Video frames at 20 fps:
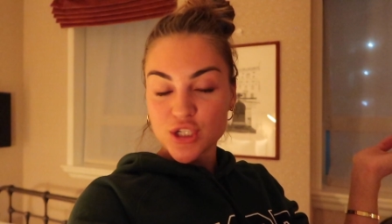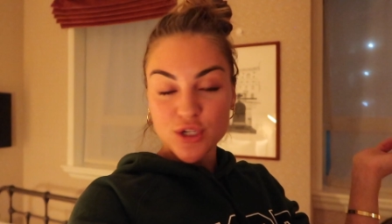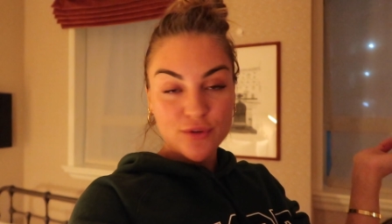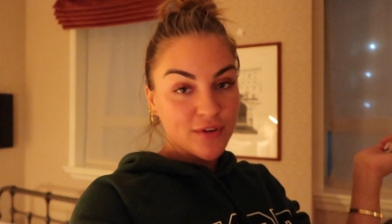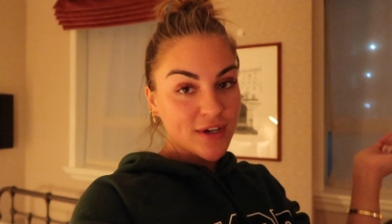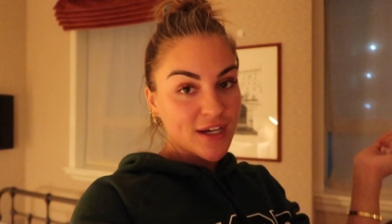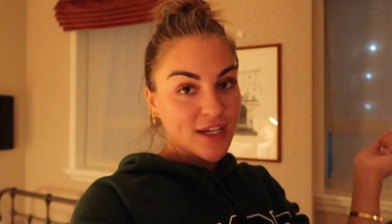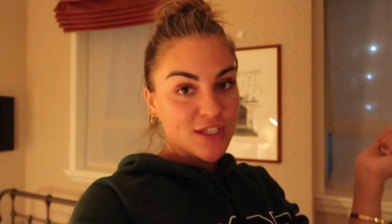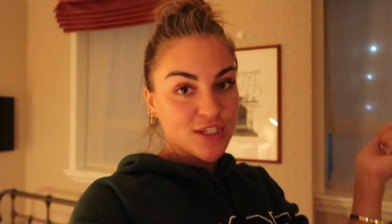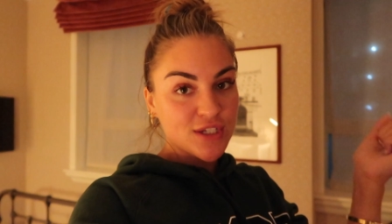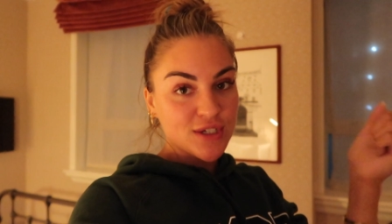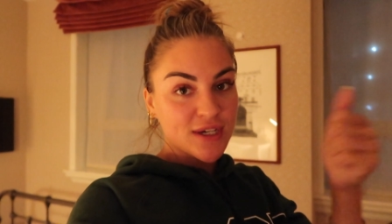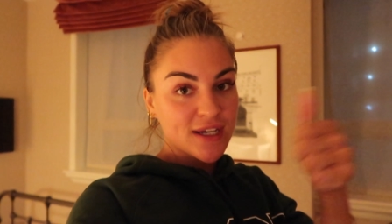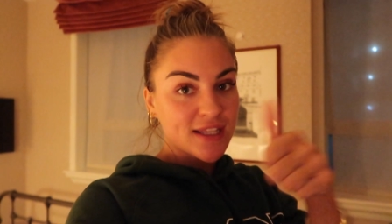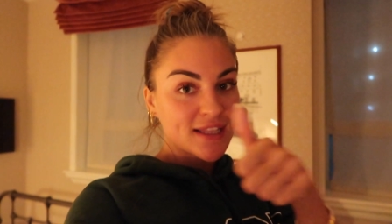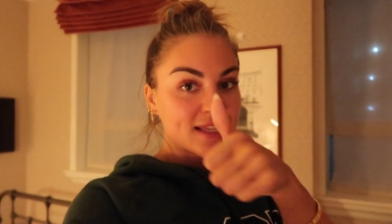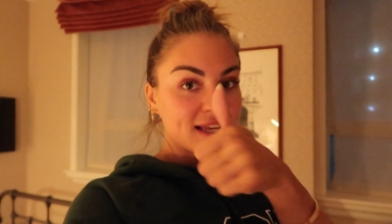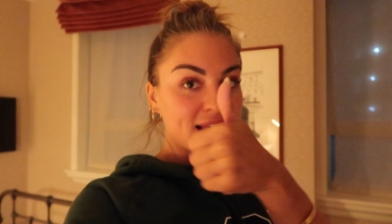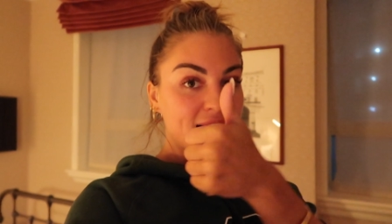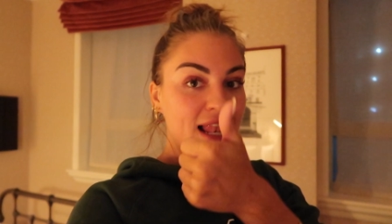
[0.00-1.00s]
don't forget to
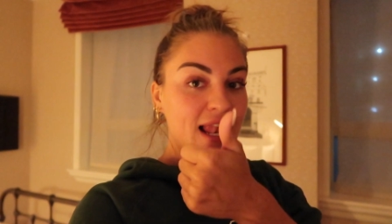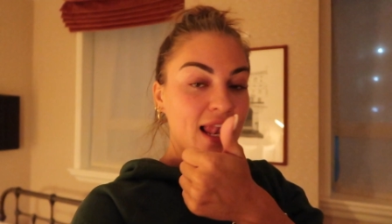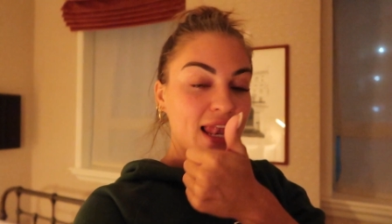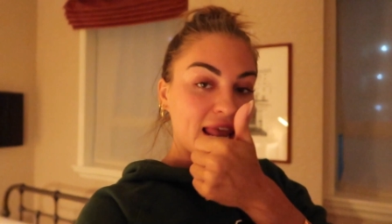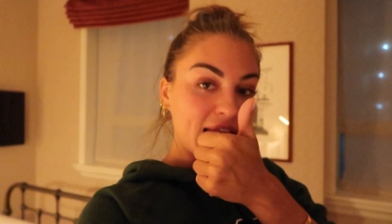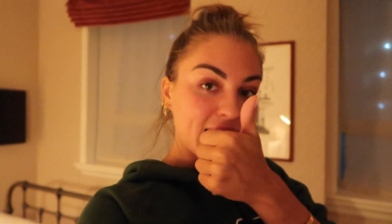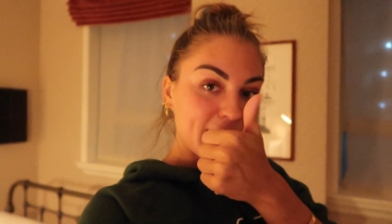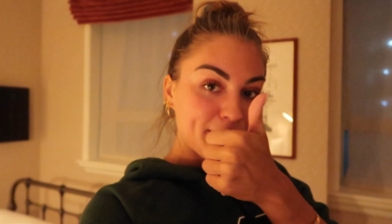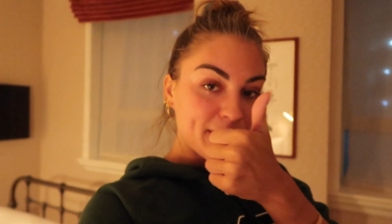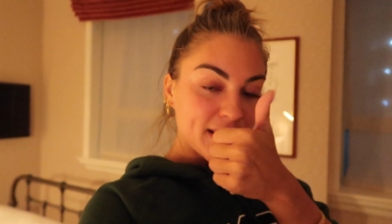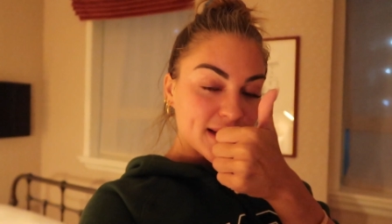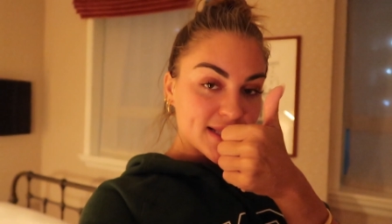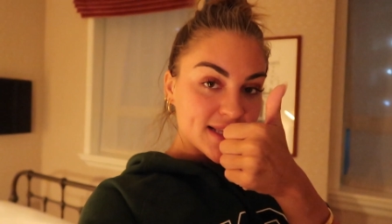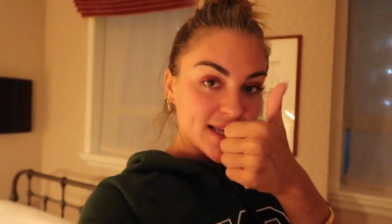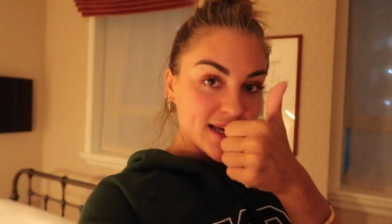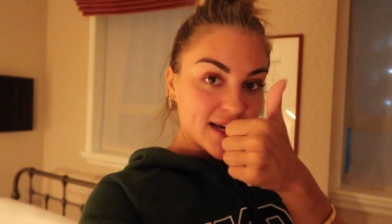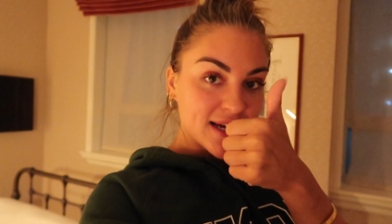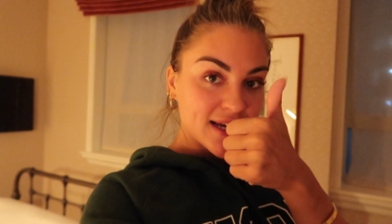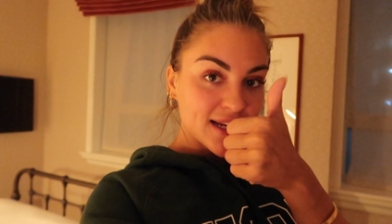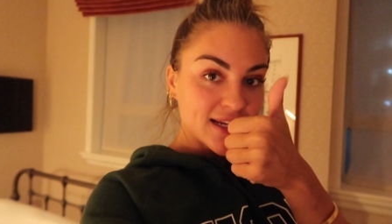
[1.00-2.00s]
hit the like
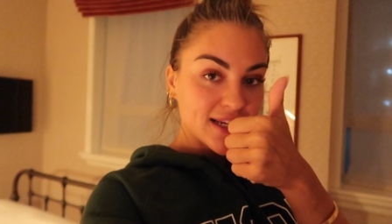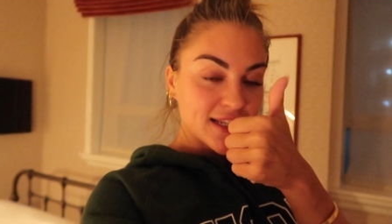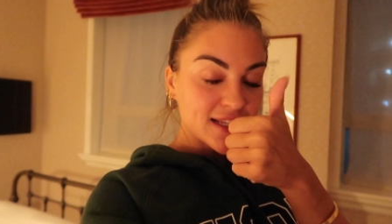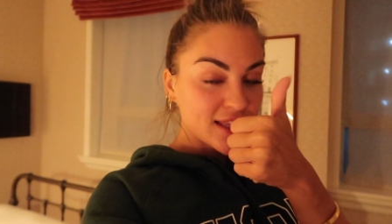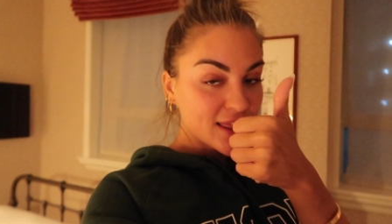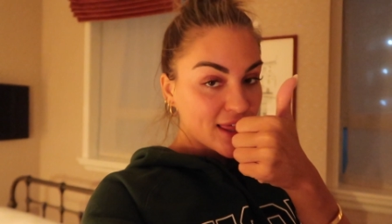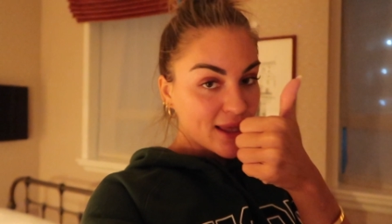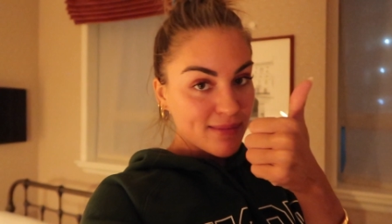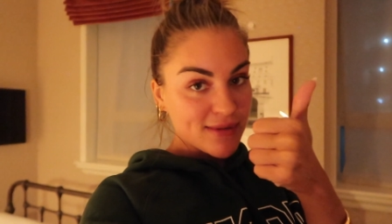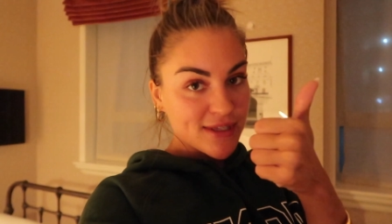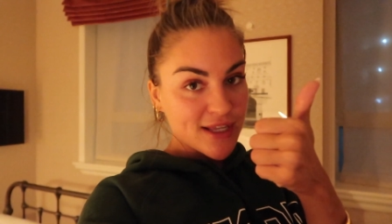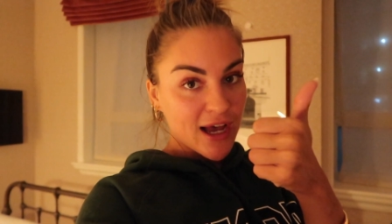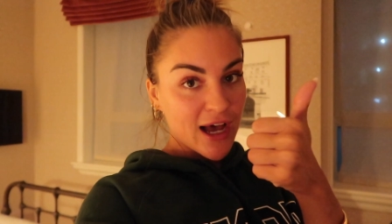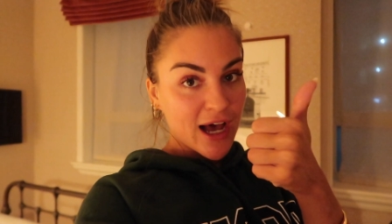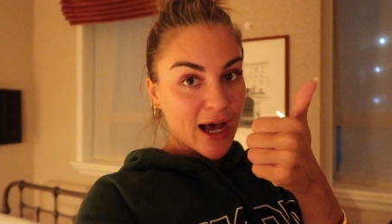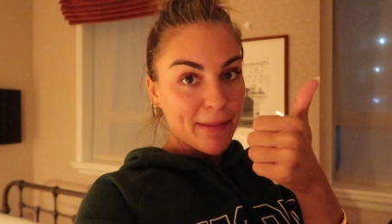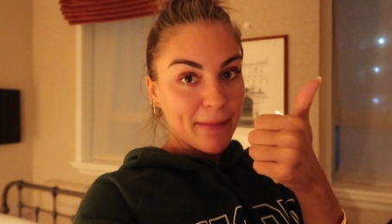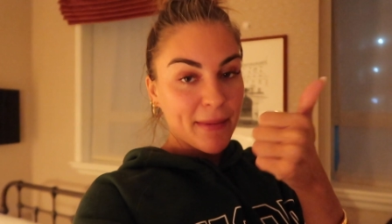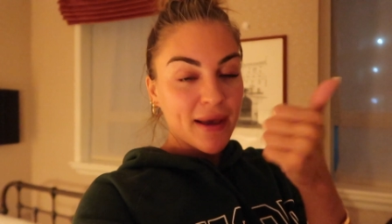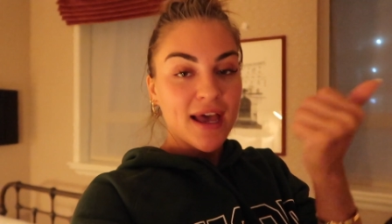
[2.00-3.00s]
button hit the thumbs
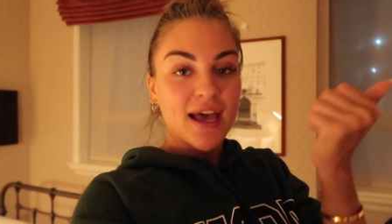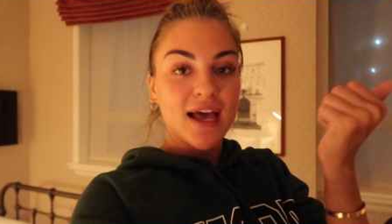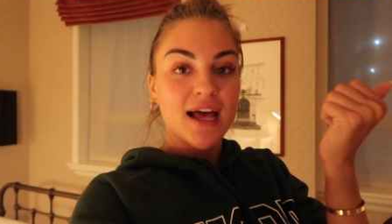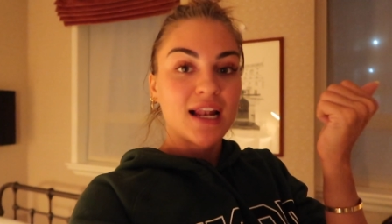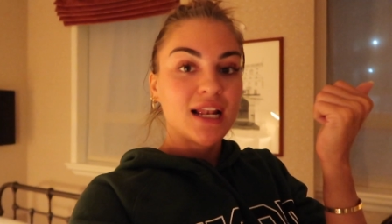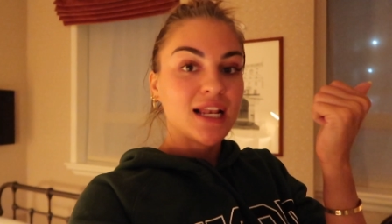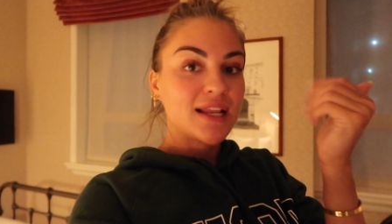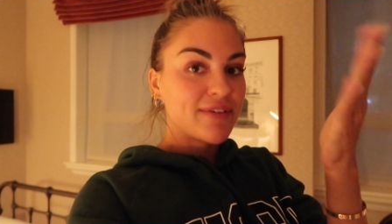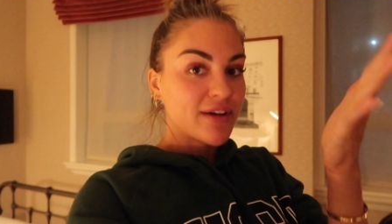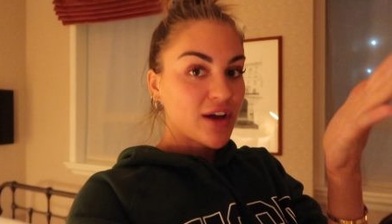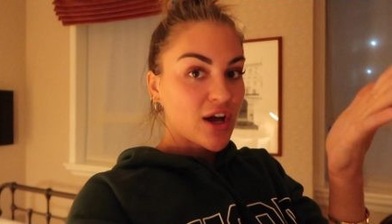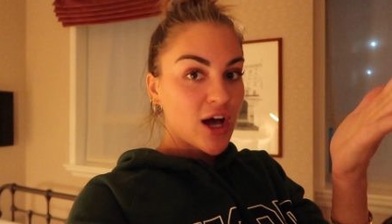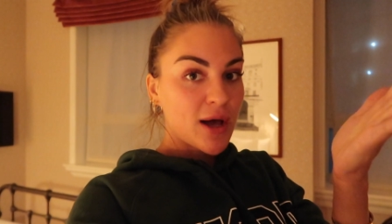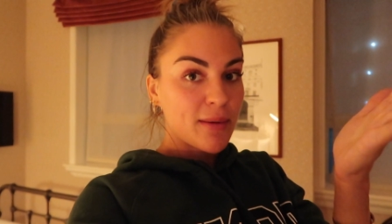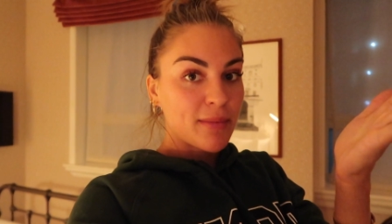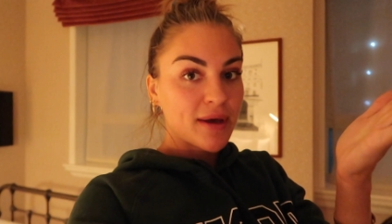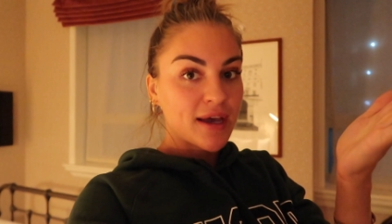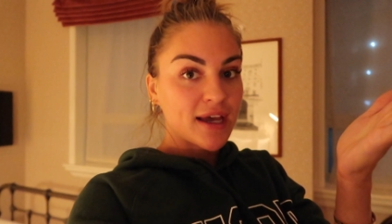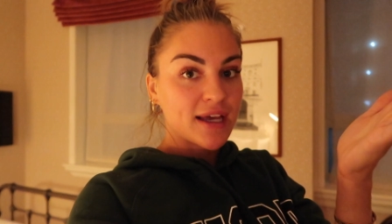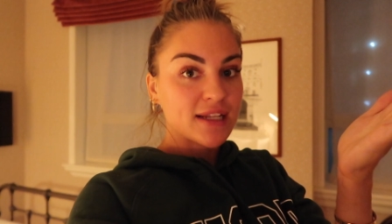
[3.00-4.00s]
up leave a
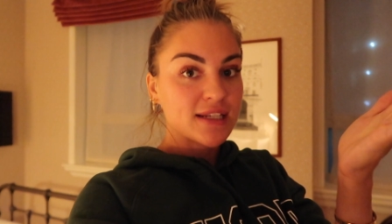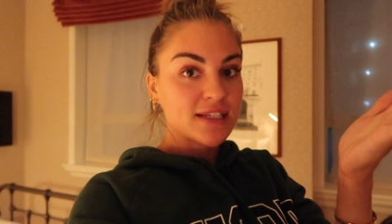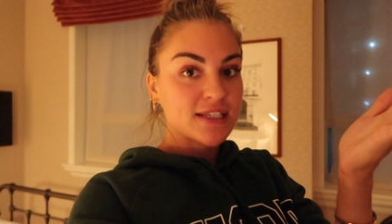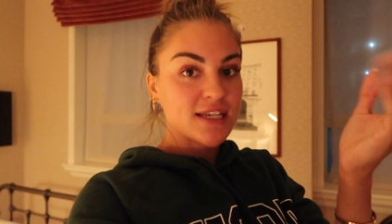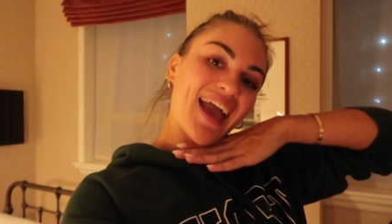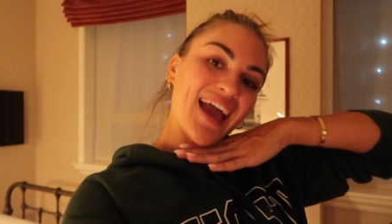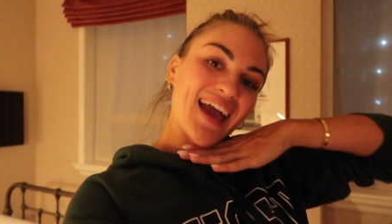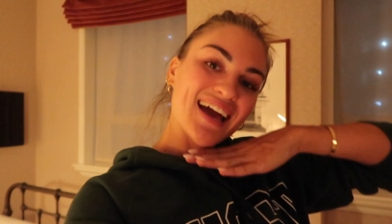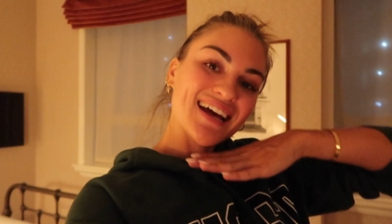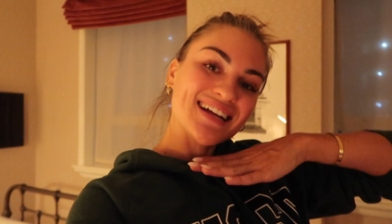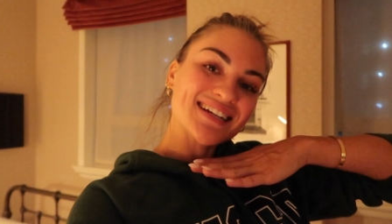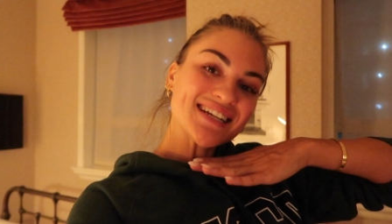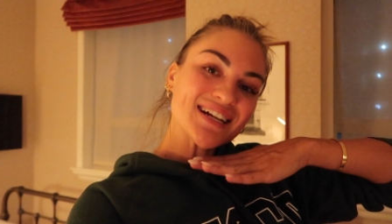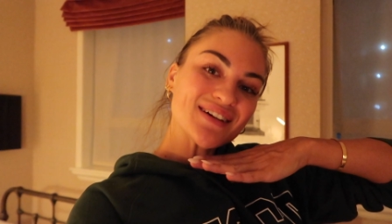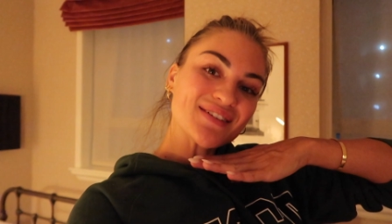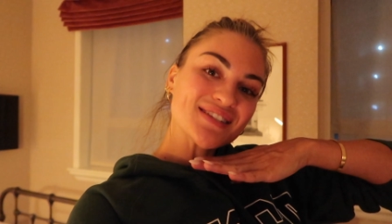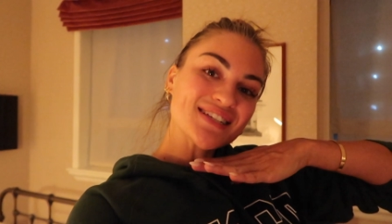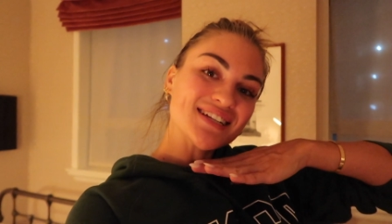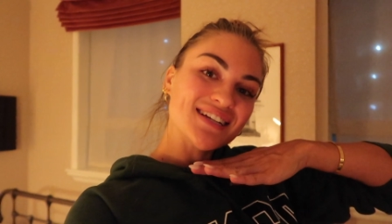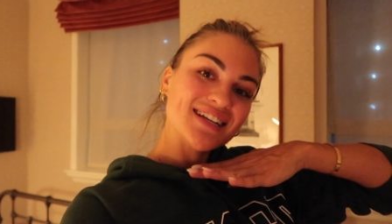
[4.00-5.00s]
comment and
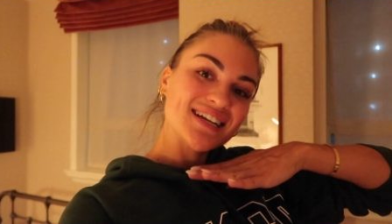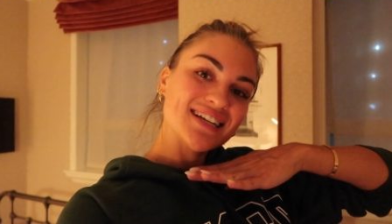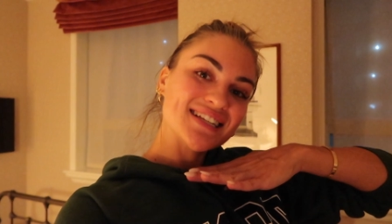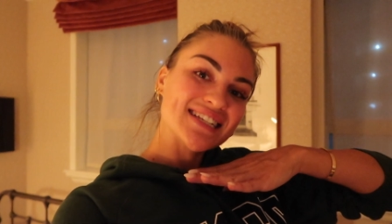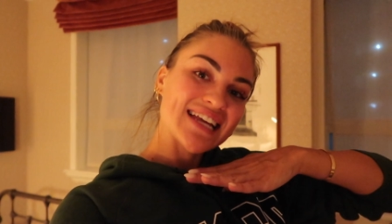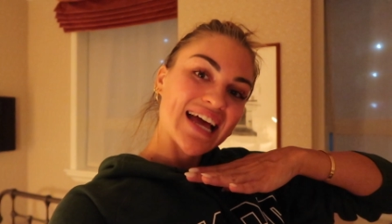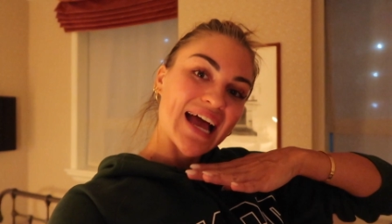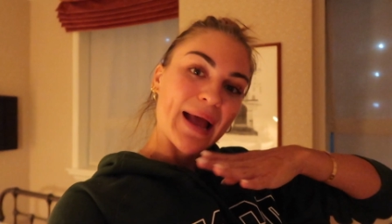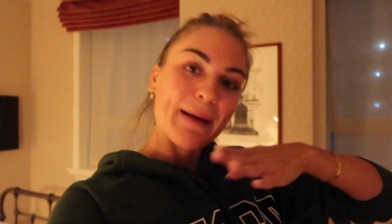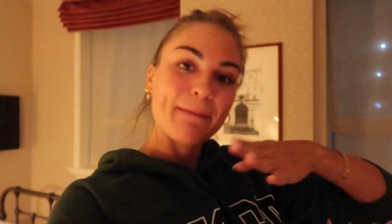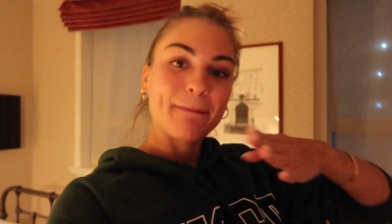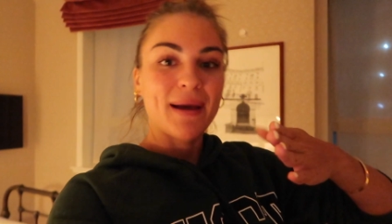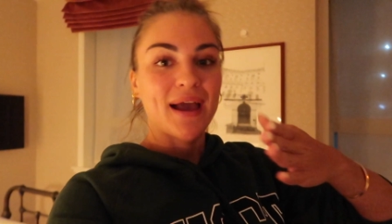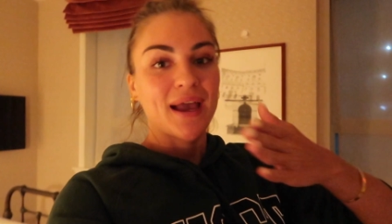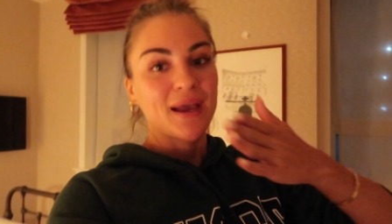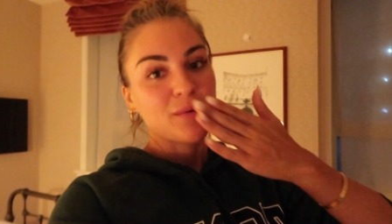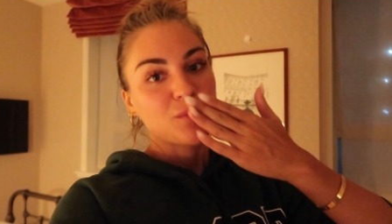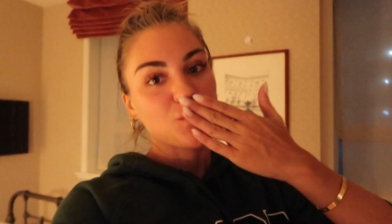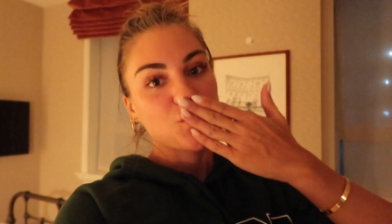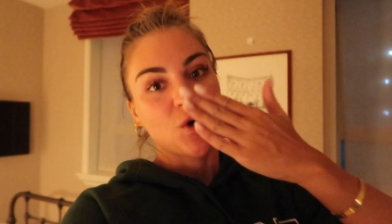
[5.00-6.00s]
i'll see you next time
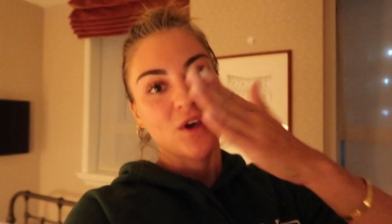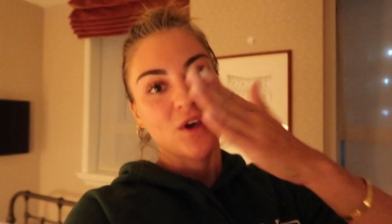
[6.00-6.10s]
bye